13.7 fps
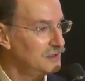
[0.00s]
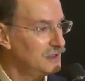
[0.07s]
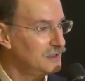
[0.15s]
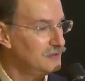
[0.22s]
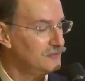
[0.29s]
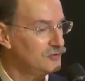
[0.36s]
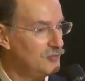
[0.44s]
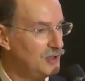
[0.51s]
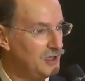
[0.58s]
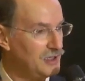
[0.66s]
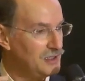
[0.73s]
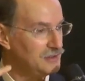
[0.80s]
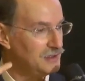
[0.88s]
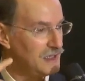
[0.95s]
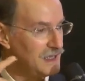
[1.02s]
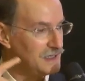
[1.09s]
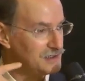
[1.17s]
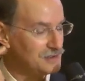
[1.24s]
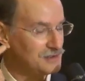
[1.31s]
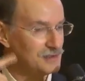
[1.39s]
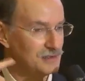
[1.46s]
and if the mind
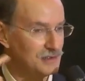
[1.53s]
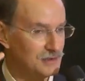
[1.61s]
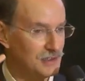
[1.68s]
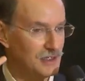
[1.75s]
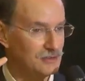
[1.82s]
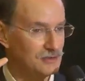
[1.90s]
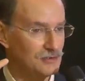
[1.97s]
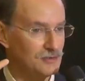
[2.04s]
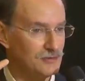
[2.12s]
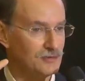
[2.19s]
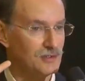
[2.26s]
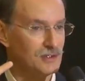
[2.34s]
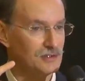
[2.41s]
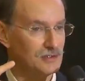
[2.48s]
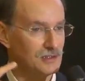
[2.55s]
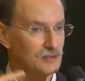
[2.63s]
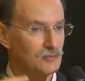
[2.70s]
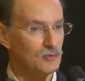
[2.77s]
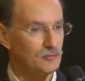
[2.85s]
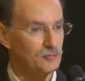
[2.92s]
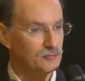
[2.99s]
acts as a detector, then it
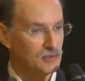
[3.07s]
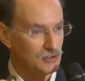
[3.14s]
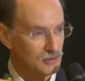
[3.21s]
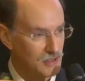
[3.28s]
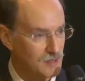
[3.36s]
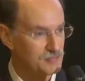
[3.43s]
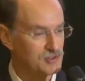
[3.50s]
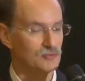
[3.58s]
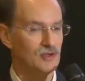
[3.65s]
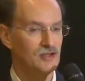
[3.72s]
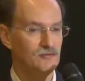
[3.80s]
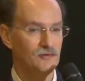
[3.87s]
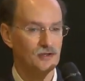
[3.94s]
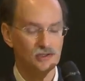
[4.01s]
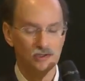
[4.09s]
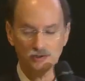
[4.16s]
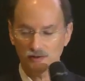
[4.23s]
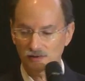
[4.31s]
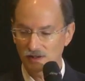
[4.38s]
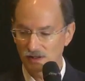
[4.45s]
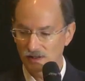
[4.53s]
will collapse the wave
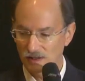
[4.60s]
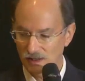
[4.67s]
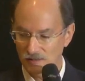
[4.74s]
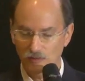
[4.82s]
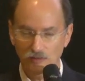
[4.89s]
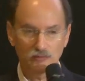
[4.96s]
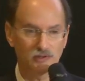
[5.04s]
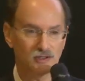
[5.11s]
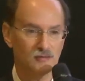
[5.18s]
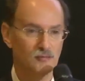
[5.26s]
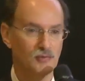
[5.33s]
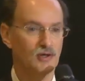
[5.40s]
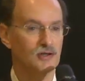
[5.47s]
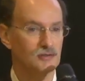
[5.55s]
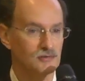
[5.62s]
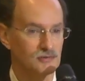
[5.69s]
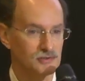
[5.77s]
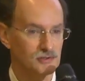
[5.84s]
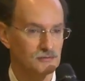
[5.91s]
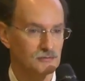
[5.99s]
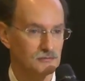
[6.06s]
function and we will get
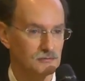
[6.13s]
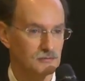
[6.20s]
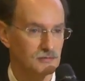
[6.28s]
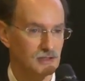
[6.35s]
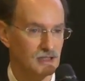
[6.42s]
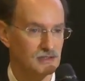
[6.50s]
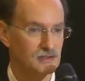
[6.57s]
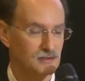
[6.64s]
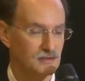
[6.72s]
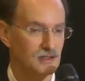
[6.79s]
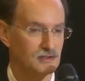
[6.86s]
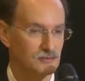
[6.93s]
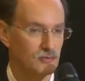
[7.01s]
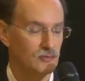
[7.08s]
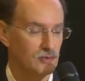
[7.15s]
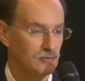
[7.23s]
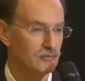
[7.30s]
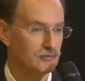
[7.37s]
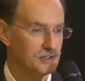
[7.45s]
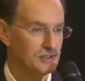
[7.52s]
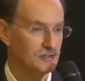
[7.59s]
particles. That's, that's what we
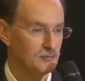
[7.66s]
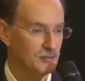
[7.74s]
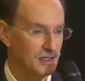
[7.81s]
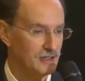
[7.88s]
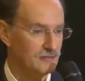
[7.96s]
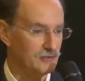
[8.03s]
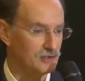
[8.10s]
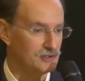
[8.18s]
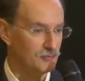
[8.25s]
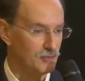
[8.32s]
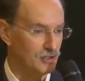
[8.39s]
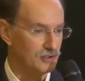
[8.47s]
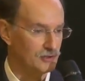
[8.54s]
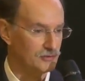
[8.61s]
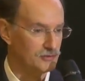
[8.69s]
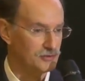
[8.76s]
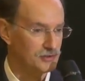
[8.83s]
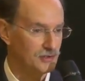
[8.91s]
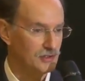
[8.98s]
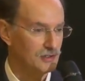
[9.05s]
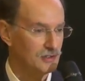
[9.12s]
will see the behavior as
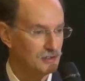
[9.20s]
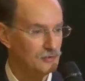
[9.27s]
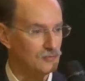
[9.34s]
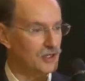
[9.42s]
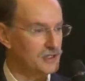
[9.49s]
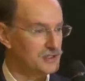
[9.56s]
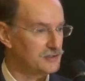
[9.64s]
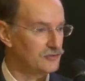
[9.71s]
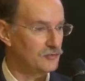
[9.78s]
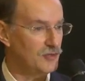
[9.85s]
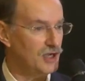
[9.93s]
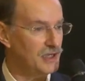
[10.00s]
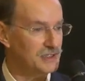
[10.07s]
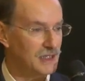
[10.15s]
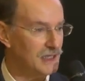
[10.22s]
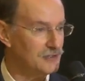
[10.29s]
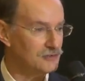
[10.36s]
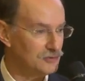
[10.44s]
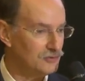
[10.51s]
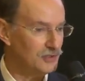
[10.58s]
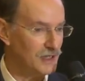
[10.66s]
particles. Otherwise, if the mind can't
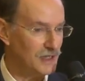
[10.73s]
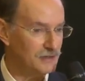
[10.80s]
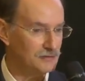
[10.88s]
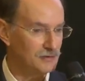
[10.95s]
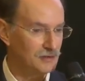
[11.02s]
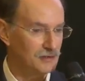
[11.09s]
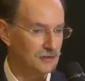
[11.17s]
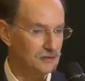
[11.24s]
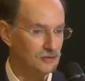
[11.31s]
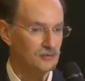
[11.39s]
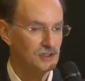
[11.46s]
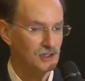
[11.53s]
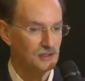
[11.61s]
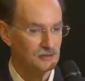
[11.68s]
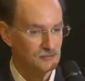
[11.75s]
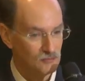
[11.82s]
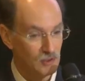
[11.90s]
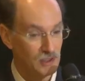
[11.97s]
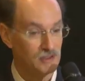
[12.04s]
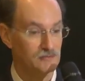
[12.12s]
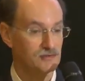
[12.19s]
do that, you would get
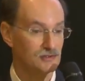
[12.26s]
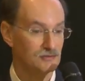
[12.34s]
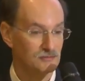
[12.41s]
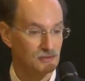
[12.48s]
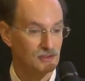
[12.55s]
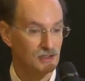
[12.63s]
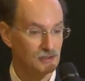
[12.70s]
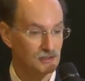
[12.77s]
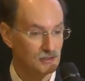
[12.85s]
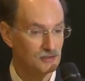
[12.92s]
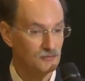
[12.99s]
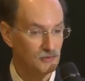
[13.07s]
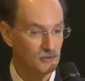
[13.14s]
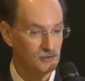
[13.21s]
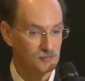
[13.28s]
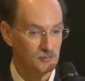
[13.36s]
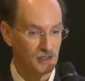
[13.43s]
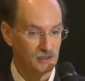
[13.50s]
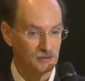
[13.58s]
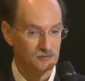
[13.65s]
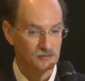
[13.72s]
waves. You get an interference
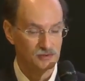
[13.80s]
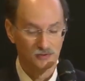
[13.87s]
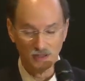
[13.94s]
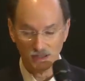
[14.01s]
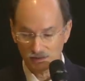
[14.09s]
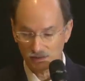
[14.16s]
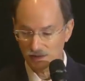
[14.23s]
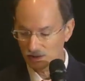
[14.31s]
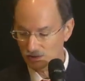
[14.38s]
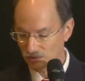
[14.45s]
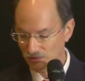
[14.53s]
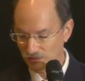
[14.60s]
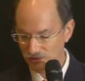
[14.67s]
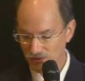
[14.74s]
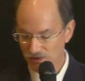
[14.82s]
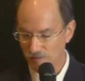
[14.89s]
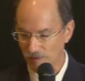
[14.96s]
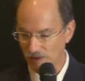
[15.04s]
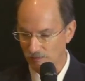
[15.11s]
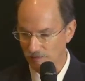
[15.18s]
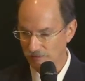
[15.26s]
pattern. So that's the nature of this
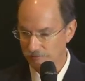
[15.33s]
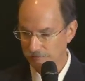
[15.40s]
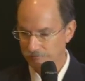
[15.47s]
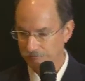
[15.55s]
experiment.